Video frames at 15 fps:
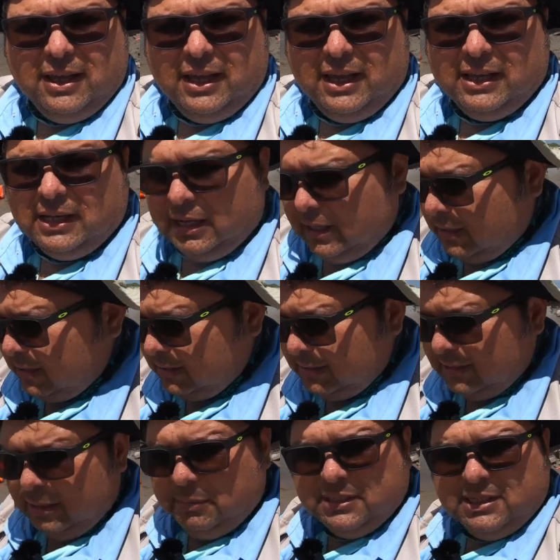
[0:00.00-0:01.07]
And
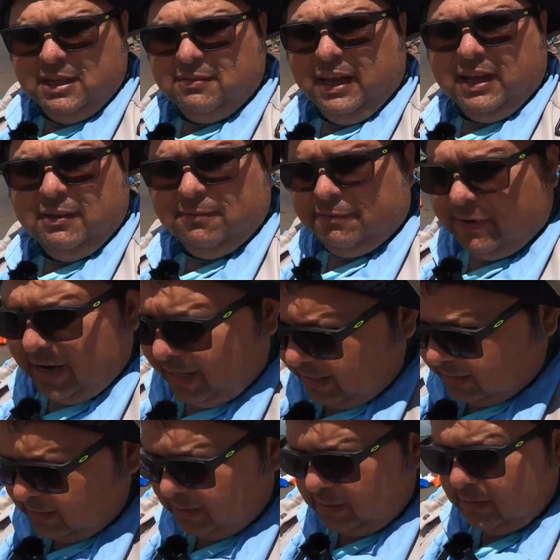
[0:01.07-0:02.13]
let me see if I can
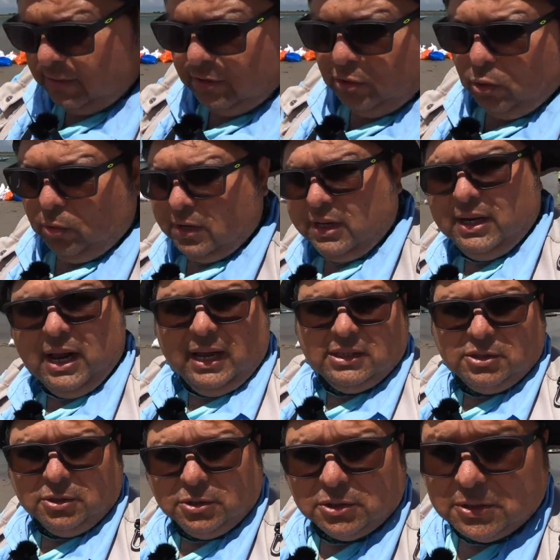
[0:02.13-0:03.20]
find the
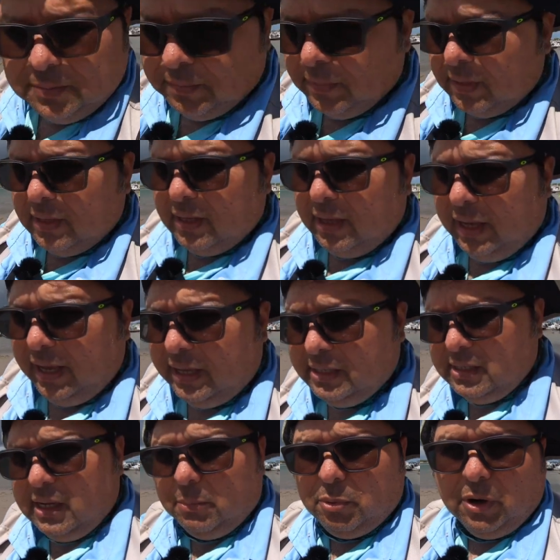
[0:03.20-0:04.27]
organizers and
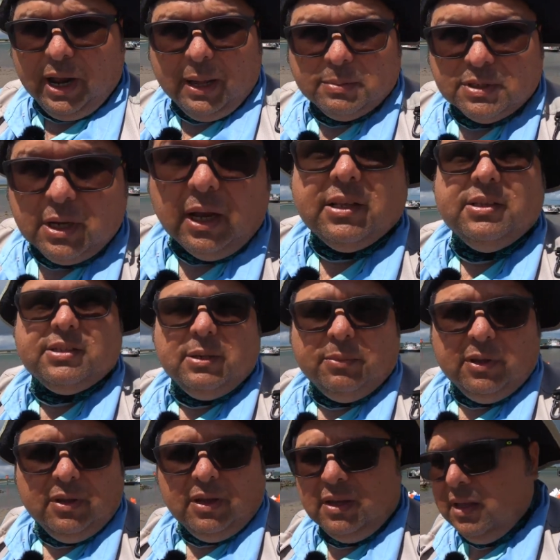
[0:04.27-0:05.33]
perhaps talk to some
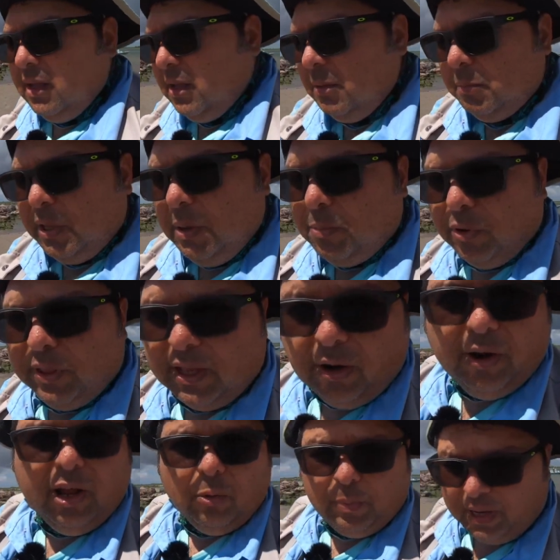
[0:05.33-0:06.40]
of the people that
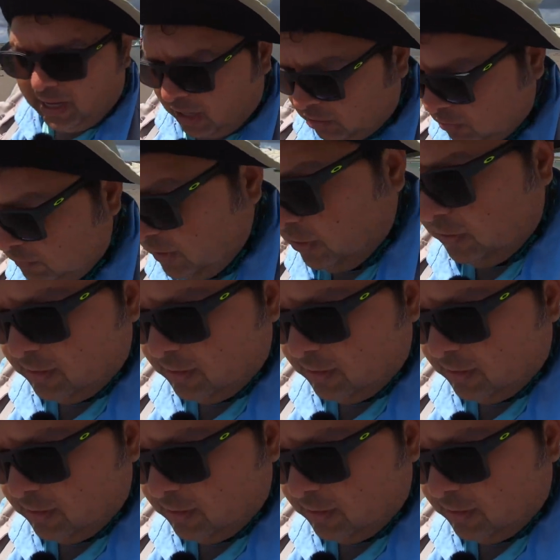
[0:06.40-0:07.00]
are helping out over here